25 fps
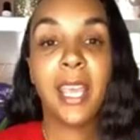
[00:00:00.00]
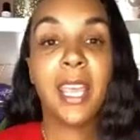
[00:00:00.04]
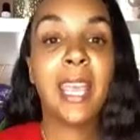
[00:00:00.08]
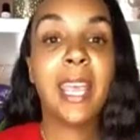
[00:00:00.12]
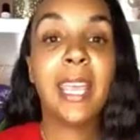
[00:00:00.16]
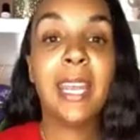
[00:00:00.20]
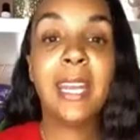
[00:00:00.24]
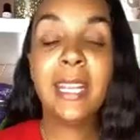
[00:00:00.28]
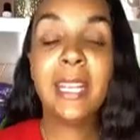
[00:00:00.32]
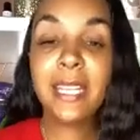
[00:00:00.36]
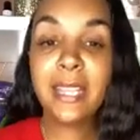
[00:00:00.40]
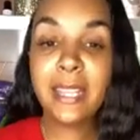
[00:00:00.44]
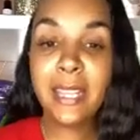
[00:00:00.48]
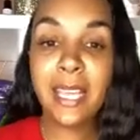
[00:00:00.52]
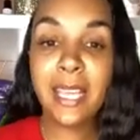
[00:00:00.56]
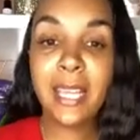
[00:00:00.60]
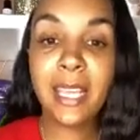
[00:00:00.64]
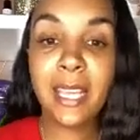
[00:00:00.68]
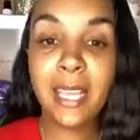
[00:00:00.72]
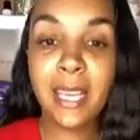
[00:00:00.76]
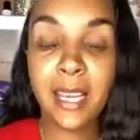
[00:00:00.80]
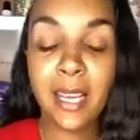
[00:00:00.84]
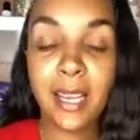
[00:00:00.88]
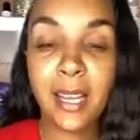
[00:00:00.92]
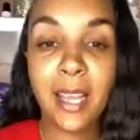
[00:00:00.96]

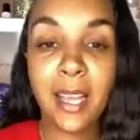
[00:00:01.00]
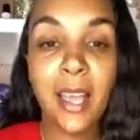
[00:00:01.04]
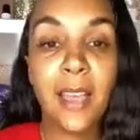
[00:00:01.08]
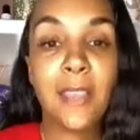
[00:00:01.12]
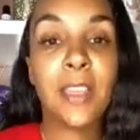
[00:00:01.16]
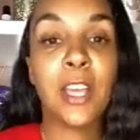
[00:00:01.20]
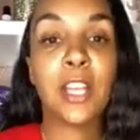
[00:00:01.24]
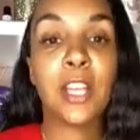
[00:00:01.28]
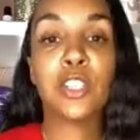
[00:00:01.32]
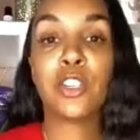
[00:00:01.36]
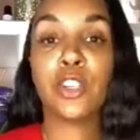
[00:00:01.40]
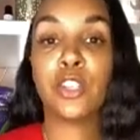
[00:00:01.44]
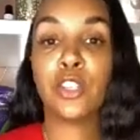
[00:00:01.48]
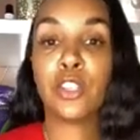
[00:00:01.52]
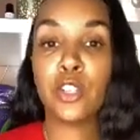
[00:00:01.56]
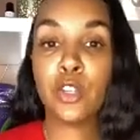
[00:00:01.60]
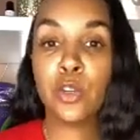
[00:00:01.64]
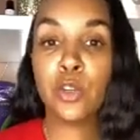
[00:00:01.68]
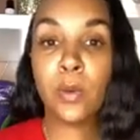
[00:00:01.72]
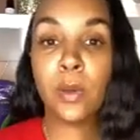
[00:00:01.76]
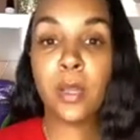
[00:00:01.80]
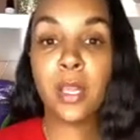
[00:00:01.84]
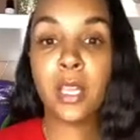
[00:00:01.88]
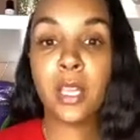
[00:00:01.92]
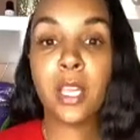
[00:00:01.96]
Anything that you're
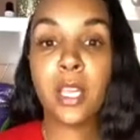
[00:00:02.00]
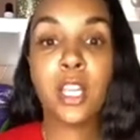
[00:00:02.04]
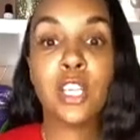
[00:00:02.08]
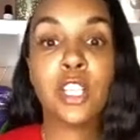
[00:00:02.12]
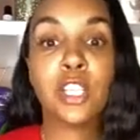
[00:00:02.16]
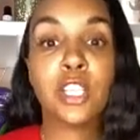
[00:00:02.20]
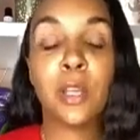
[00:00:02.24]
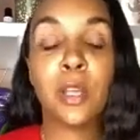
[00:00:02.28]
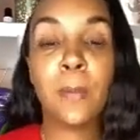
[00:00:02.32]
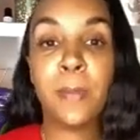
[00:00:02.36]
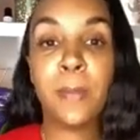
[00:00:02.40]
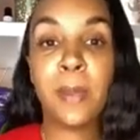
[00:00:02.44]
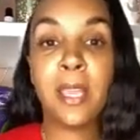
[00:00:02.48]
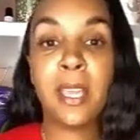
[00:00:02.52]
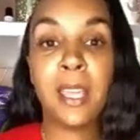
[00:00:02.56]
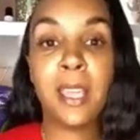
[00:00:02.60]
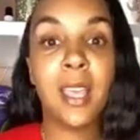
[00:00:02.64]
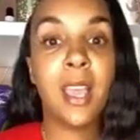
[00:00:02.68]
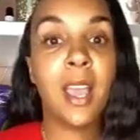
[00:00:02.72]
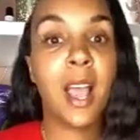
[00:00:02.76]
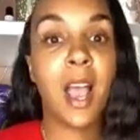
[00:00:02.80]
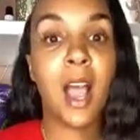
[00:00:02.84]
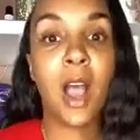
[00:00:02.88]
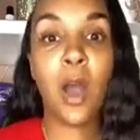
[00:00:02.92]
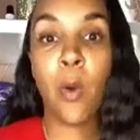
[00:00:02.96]
doing should
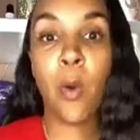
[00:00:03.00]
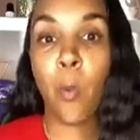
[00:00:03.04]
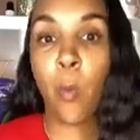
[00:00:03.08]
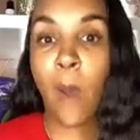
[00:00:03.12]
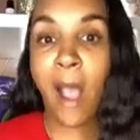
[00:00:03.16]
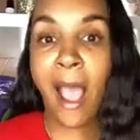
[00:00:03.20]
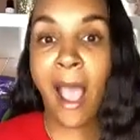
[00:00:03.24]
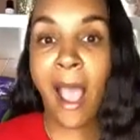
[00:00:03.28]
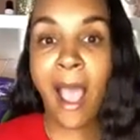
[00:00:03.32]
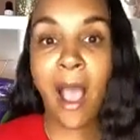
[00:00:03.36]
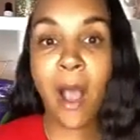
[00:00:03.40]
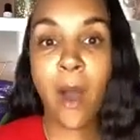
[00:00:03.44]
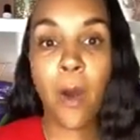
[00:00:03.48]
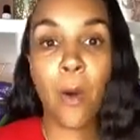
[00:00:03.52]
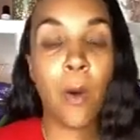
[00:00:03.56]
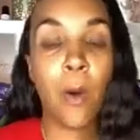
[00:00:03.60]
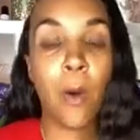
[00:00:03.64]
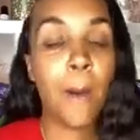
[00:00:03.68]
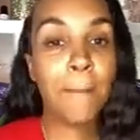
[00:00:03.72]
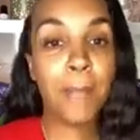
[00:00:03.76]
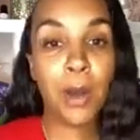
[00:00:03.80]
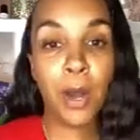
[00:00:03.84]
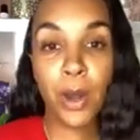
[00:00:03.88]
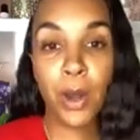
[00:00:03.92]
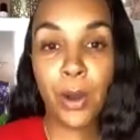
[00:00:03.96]
be a wow
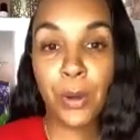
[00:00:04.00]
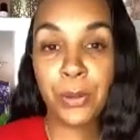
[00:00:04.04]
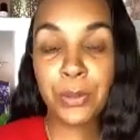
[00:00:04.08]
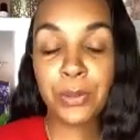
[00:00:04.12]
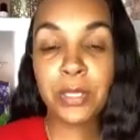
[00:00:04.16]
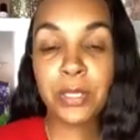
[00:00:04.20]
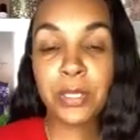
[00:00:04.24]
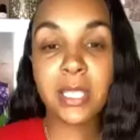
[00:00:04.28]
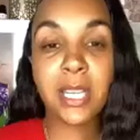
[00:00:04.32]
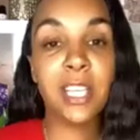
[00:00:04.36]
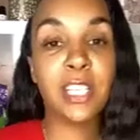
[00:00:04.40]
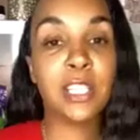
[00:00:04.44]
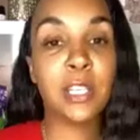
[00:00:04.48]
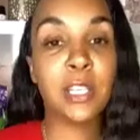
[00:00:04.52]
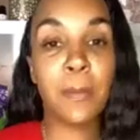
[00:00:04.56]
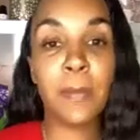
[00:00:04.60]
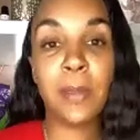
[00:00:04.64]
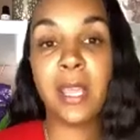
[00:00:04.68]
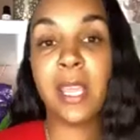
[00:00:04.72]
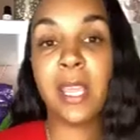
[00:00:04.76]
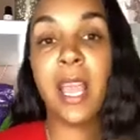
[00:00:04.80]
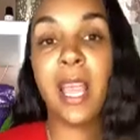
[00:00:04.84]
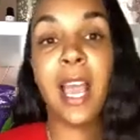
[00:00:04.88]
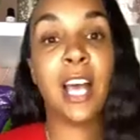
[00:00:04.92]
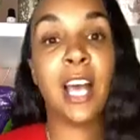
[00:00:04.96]
post. It should
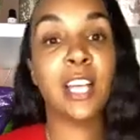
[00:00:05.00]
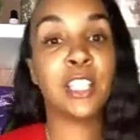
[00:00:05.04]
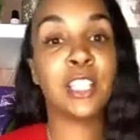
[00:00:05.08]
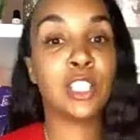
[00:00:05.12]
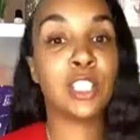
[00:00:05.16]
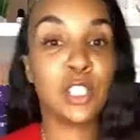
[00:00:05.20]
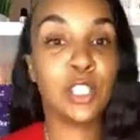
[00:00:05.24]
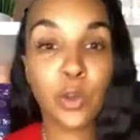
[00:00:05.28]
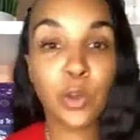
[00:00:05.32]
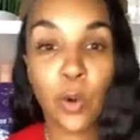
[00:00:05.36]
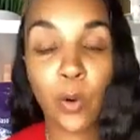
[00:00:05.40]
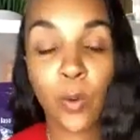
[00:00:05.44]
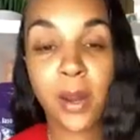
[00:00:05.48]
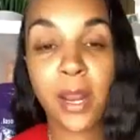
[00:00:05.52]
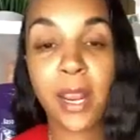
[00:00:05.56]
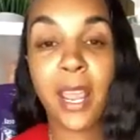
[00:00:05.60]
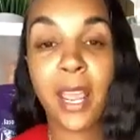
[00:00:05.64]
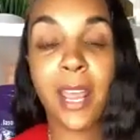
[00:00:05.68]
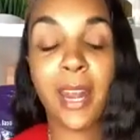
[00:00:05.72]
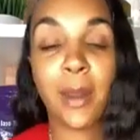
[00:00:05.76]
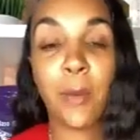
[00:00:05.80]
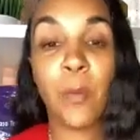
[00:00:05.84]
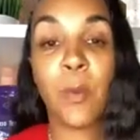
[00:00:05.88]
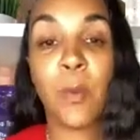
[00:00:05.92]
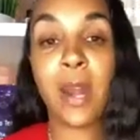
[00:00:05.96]
be a story.
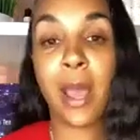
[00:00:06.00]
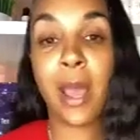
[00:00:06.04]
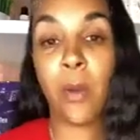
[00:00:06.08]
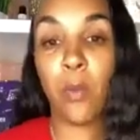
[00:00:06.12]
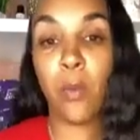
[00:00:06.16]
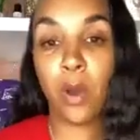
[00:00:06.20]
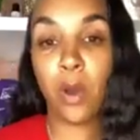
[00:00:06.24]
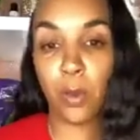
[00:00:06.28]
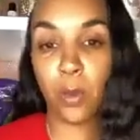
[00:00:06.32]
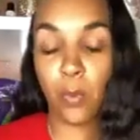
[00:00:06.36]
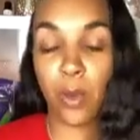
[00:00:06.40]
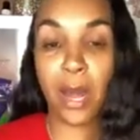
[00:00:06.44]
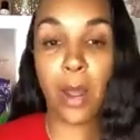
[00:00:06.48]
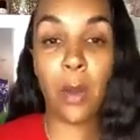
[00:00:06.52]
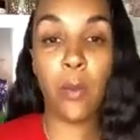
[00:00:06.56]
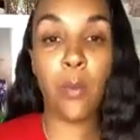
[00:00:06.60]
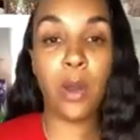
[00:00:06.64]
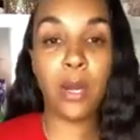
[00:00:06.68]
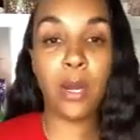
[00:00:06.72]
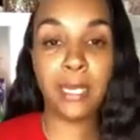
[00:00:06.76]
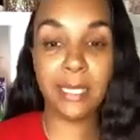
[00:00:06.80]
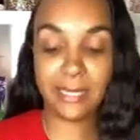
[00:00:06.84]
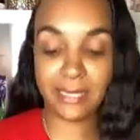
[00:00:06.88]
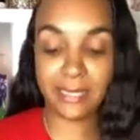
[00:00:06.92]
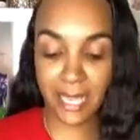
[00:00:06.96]
And what I
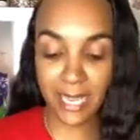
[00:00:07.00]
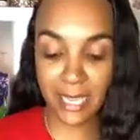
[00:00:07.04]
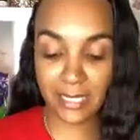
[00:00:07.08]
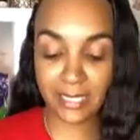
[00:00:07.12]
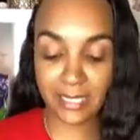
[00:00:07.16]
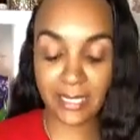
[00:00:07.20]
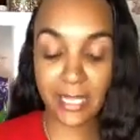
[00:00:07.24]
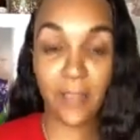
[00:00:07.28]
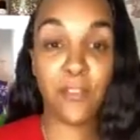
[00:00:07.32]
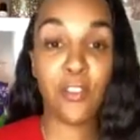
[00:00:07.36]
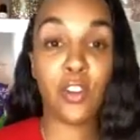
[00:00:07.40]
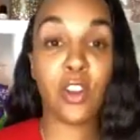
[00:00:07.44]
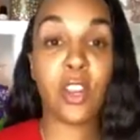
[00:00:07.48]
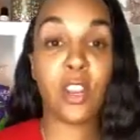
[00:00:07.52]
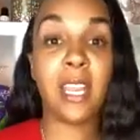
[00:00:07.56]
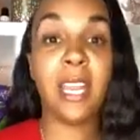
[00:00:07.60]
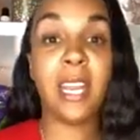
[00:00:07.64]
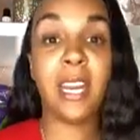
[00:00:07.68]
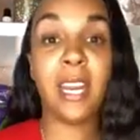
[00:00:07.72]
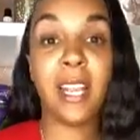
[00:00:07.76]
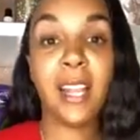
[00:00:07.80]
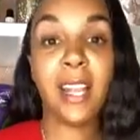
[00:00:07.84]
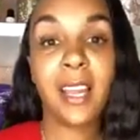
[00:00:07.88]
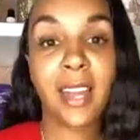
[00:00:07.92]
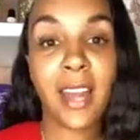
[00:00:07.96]
want to say is, if you're
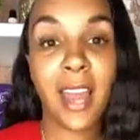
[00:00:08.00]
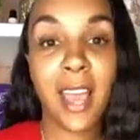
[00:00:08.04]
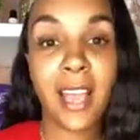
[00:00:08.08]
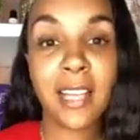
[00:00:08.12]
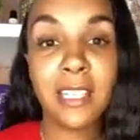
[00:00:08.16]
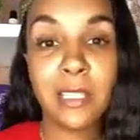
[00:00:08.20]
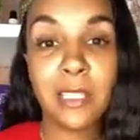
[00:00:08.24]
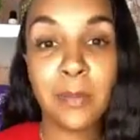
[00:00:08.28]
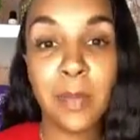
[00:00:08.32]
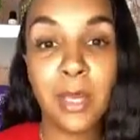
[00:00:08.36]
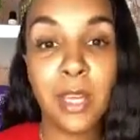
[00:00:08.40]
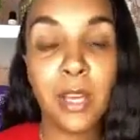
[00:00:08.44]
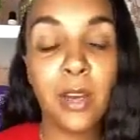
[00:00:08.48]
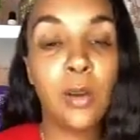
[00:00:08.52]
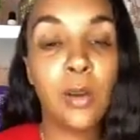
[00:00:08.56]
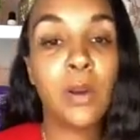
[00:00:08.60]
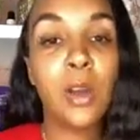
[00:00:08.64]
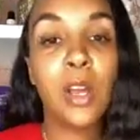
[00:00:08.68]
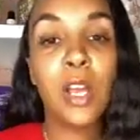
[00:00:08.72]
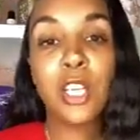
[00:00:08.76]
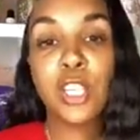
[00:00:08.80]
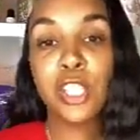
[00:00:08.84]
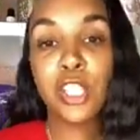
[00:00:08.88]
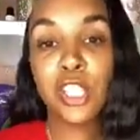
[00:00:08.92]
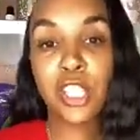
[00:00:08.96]
eating a nice meal,
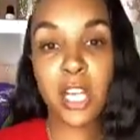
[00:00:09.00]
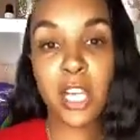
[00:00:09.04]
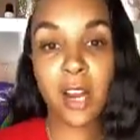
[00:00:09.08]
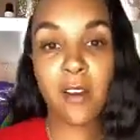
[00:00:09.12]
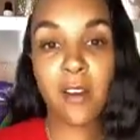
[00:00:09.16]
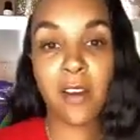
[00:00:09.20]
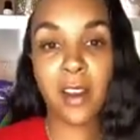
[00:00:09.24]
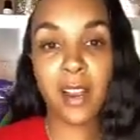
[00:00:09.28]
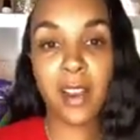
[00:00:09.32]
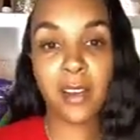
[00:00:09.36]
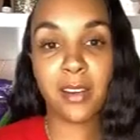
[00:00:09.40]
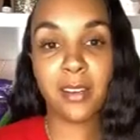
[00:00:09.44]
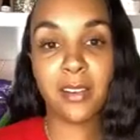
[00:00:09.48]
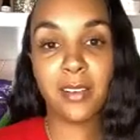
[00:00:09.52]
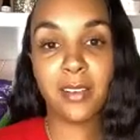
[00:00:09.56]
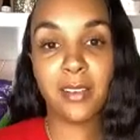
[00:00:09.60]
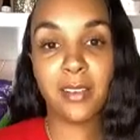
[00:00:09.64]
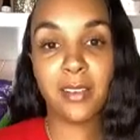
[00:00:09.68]
share it.